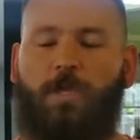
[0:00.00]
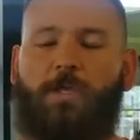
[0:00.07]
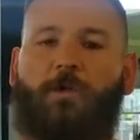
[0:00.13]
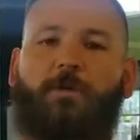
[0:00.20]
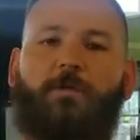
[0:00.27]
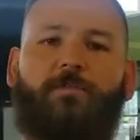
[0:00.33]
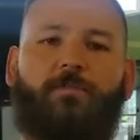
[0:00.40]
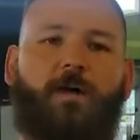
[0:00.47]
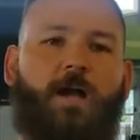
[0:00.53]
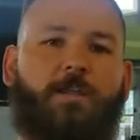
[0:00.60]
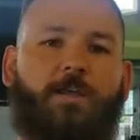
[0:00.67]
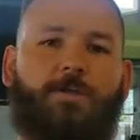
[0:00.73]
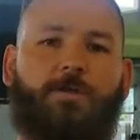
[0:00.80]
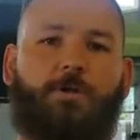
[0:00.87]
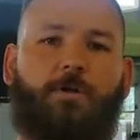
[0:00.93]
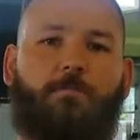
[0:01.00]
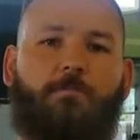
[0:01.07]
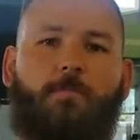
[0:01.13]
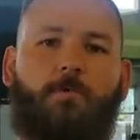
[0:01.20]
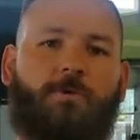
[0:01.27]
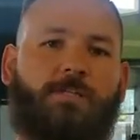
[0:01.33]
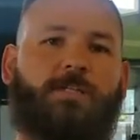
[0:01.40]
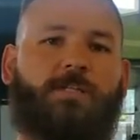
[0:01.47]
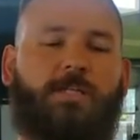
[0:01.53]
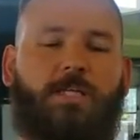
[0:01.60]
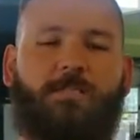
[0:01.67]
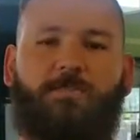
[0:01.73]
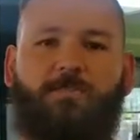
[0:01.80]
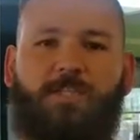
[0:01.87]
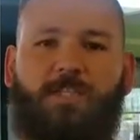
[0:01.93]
You're going to find that you're more successful